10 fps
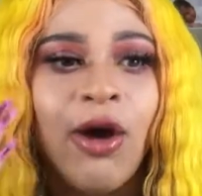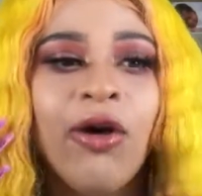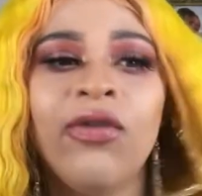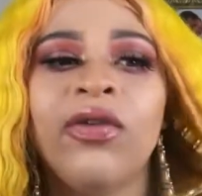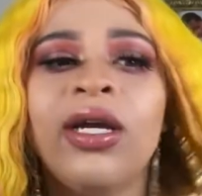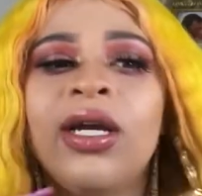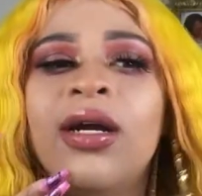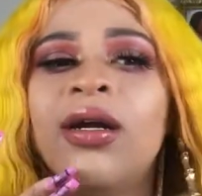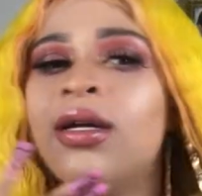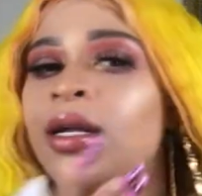over
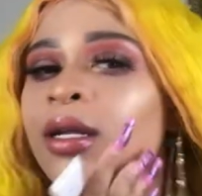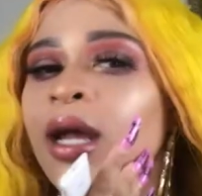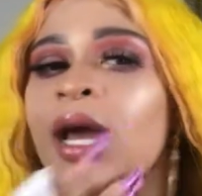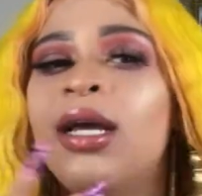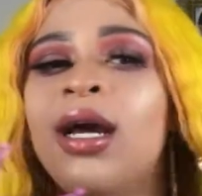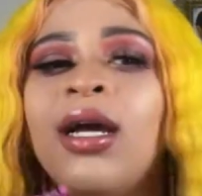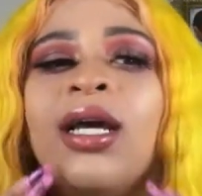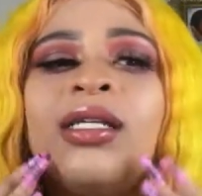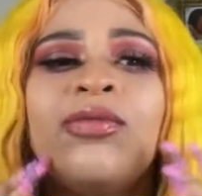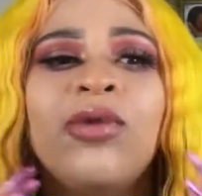here, and then like I
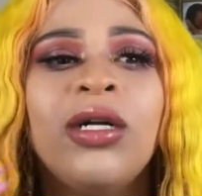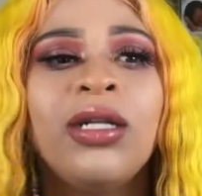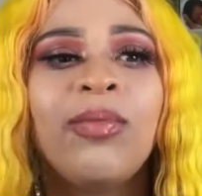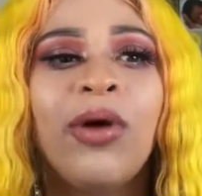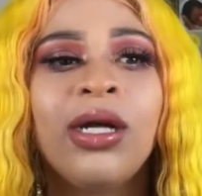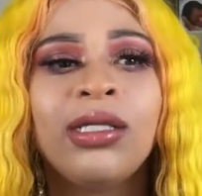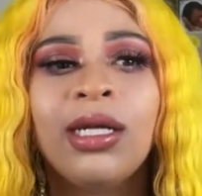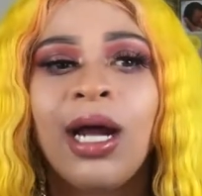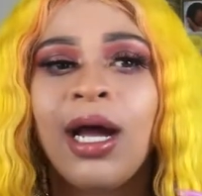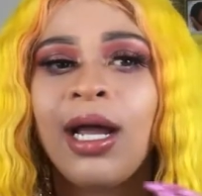guess where the parts
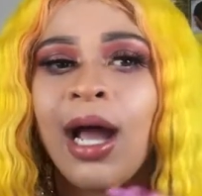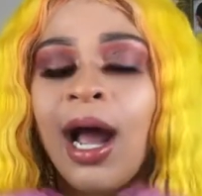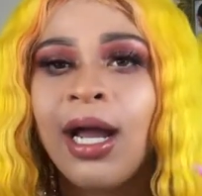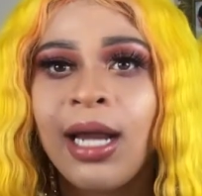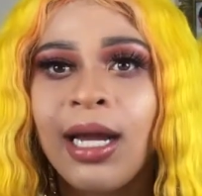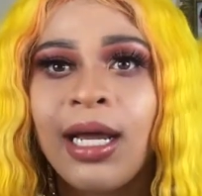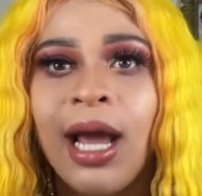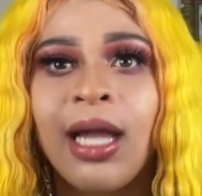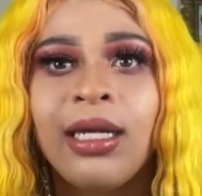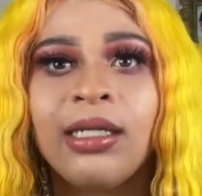that I highlighted
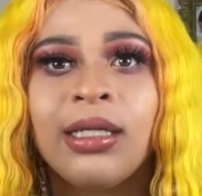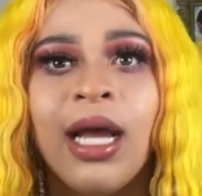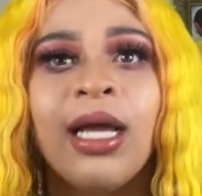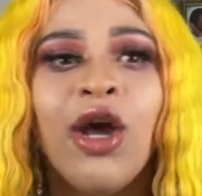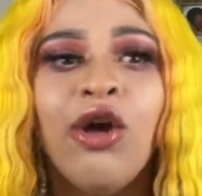I looked like